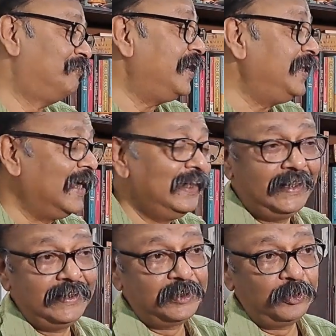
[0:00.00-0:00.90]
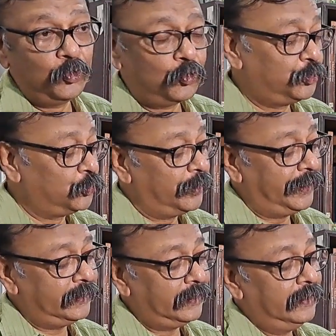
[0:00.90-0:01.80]
very elegant look to
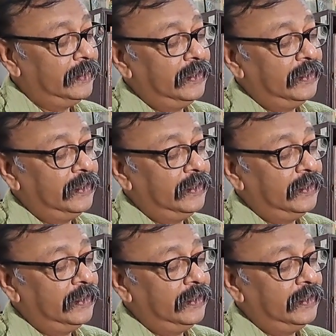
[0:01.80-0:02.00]
it.